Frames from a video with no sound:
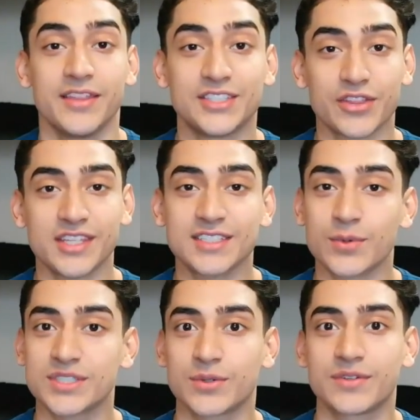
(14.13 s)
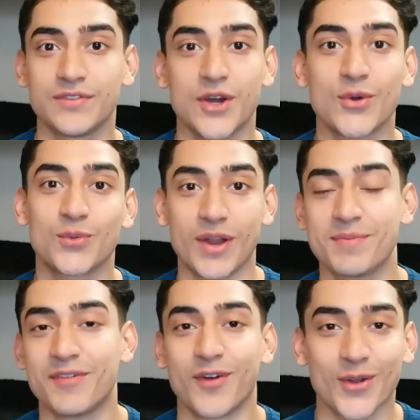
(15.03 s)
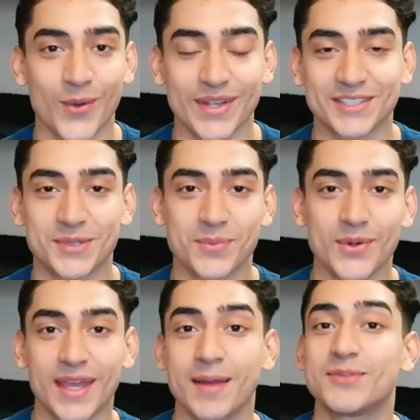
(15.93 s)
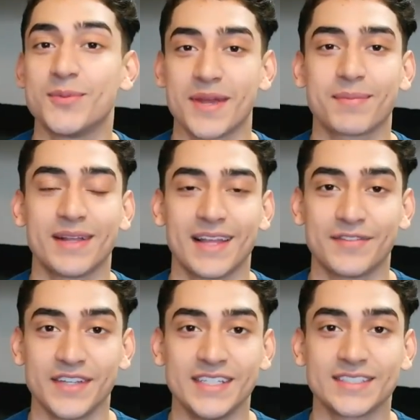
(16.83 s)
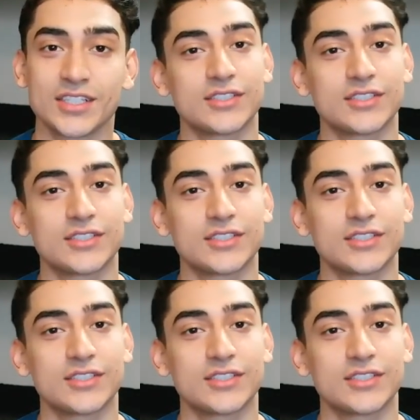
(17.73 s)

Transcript: These are things I wish I would have known right before going into boot camp to make my life easier,